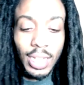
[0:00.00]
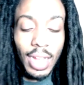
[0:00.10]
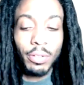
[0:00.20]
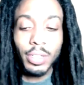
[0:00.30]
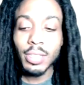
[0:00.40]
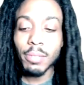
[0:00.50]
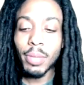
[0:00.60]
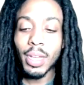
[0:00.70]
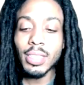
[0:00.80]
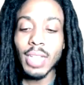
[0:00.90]
Tyreek, the
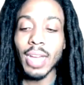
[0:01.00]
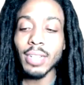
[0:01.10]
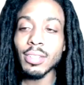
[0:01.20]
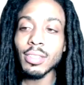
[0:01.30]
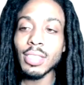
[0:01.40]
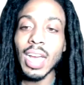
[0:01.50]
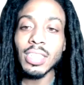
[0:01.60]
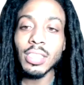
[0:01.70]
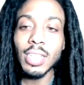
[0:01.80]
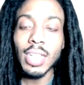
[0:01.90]
best actor.
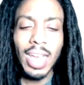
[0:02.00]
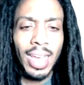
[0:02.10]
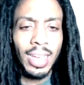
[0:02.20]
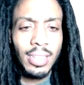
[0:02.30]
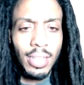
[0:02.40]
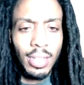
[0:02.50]
Tasha can act.